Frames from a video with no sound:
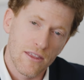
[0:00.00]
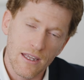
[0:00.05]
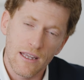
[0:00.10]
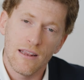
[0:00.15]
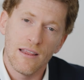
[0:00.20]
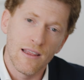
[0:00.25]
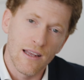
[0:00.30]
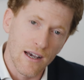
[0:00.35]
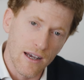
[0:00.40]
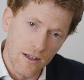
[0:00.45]

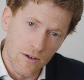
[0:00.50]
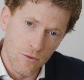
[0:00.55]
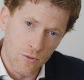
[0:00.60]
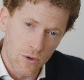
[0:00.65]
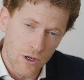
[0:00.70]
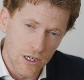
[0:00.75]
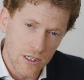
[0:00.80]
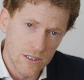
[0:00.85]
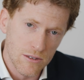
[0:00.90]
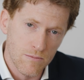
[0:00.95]
thin line
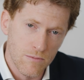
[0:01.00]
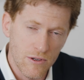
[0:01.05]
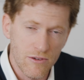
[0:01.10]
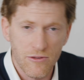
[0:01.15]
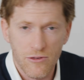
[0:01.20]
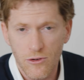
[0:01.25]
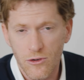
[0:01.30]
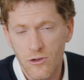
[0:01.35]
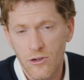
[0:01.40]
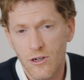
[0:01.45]
was
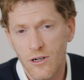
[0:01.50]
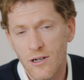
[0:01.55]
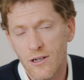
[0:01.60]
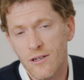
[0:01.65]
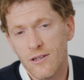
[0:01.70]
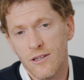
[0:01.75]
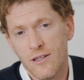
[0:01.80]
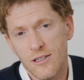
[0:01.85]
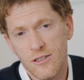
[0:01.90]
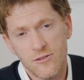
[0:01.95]
before.
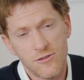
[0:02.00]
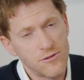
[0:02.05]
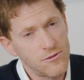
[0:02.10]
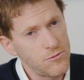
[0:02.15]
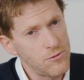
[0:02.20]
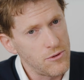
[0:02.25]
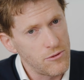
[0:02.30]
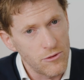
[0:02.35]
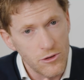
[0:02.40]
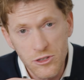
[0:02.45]
It's
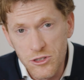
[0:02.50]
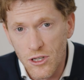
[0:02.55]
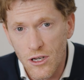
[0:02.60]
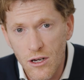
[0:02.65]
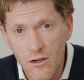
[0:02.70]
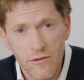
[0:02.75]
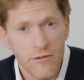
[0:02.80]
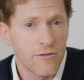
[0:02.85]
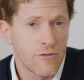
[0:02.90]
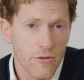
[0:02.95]

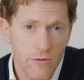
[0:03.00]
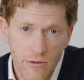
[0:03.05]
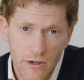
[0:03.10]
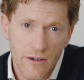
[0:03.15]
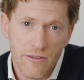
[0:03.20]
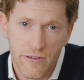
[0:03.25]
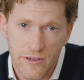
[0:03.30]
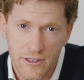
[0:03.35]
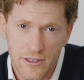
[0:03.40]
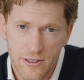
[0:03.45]
reserved for
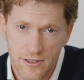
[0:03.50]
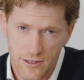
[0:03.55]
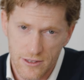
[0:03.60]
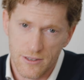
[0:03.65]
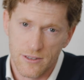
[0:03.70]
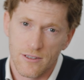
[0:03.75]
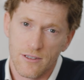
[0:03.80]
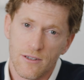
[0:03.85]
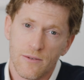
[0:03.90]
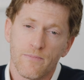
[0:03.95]

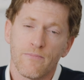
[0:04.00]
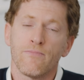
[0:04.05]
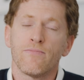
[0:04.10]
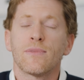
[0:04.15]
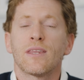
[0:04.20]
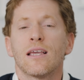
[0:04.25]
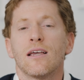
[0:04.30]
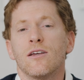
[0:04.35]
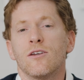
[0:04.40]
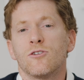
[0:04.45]
references.
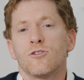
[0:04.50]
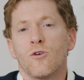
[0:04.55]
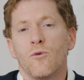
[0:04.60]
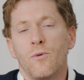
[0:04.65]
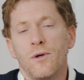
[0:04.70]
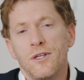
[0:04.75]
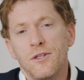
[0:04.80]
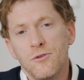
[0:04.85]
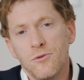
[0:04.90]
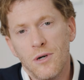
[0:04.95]
So
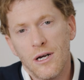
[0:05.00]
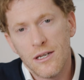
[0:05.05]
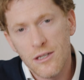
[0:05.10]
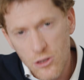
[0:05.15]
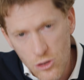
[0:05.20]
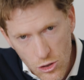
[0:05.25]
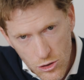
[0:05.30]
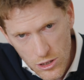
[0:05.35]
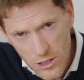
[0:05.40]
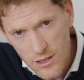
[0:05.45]
we do a
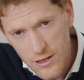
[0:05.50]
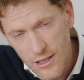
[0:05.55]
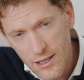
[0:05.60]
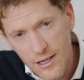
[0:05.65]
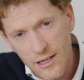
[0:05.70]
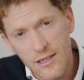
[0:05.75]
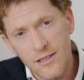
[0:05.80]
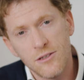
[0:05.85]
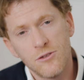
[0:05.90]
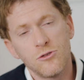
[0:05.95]
dotted
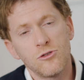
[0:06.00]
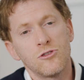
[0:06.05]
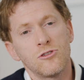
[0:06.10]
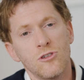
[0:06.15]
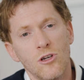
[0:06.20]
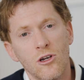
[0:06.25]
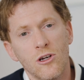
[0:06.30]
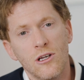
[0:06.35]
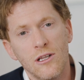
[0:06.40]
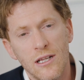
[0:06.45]
line to
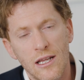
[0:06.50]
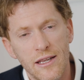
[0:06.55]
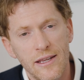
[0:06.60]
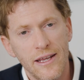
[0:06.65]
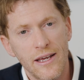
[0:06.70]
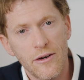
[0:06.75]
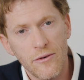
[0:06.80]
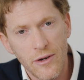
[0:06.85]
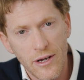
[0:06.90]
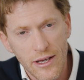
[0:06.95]
circle an
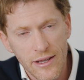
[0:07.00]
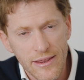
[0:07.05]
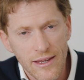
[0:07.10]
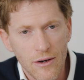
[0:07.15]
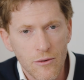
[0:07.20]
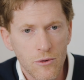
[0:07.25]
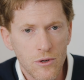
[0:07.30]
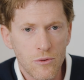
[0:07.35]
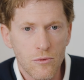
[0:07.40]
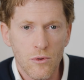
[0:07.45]
area
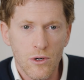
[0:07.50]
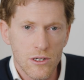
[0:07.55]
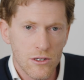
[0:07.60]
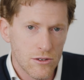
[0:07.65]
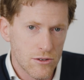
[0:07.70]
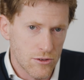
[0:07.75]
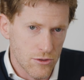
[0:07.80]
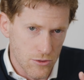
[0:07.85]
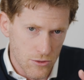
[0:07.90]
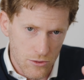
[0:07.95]
that we
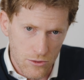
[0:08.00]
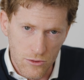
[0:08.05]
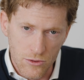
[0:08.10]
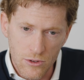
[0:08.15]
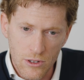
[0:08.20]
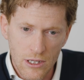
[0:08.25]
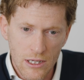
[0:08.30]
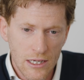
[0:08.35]
want to